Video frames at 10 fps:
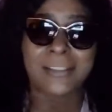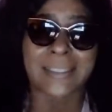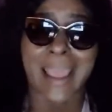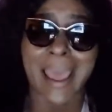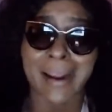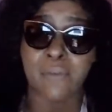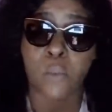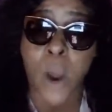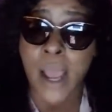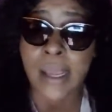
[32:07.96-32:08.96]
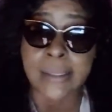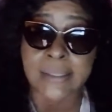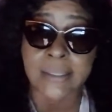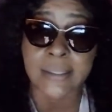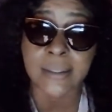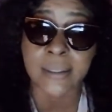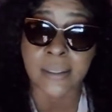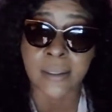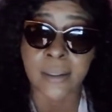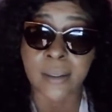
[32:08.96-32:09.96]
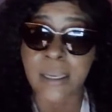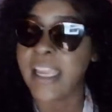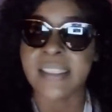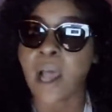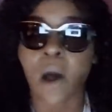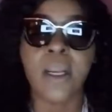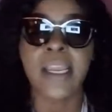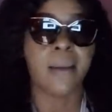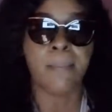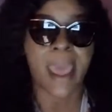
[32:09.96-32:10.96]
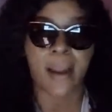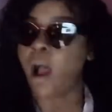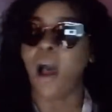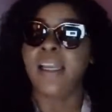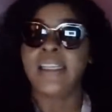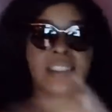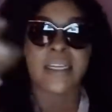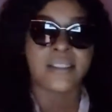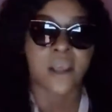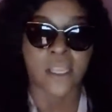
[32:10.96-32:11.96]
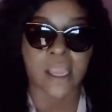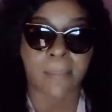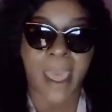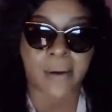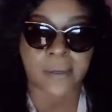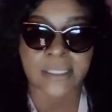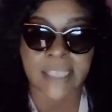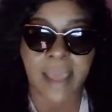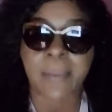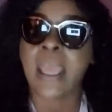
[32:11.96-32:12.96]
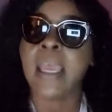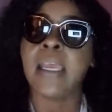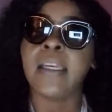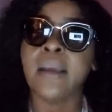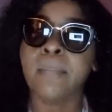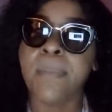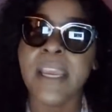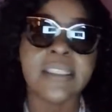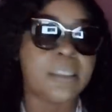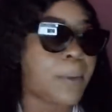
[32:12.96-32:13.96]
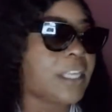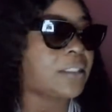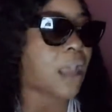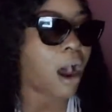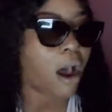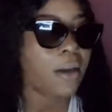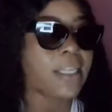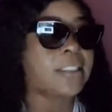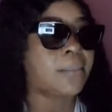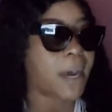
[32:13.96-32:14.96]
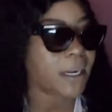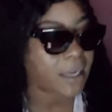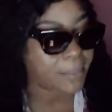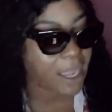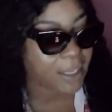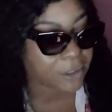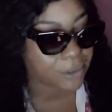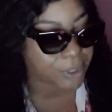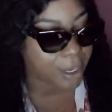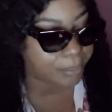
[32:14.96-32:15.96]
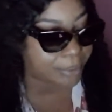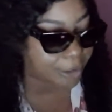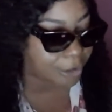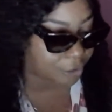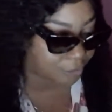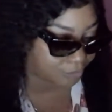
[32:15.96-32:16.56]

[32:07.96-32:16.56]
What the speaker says: Scared of what? It's only all this shit is only a matter of time. The bitch spends all this money. Let me ask you something, bitch.